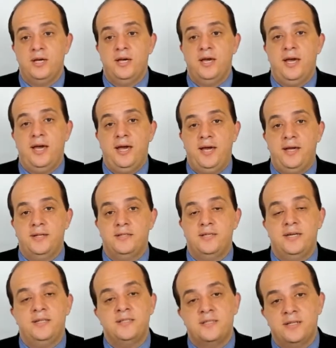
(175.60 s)
and
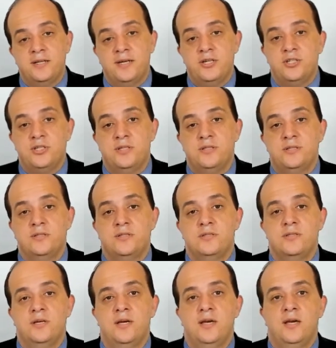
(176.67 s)

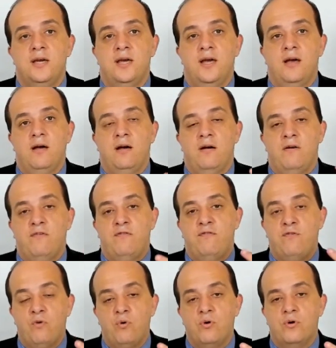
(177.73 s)
installations
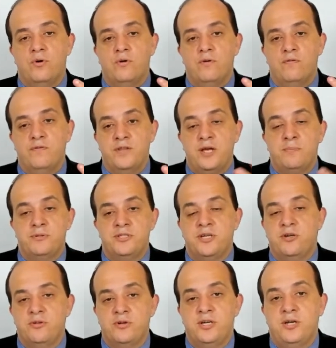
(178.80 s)
for that
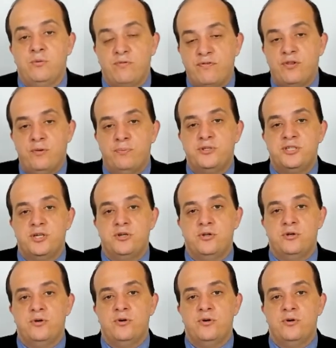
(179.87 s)
particular keyword, for their particular